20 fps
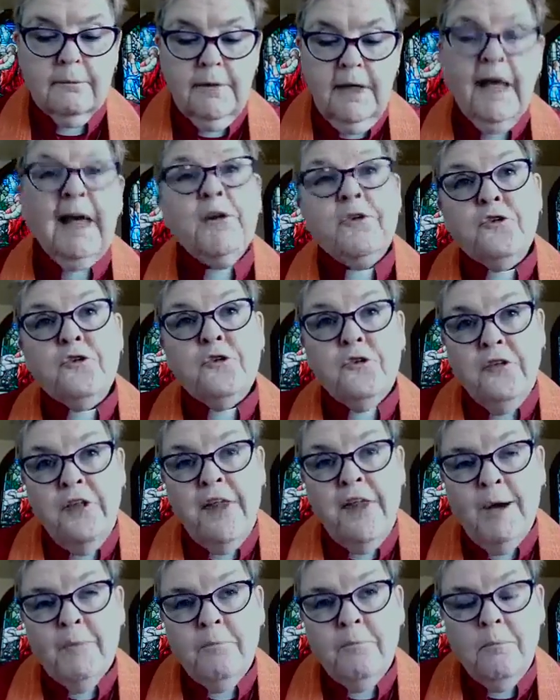He answers
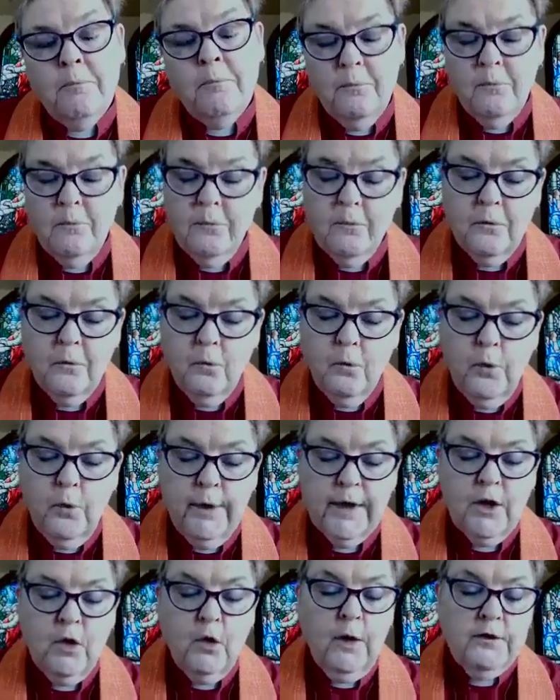them
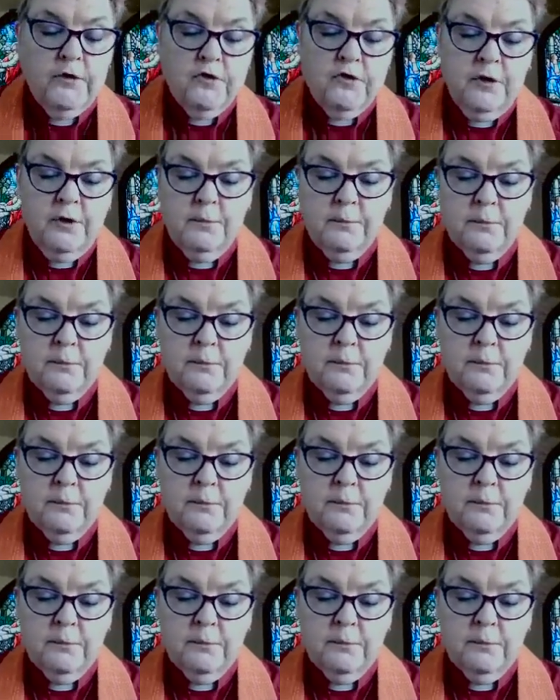with a question.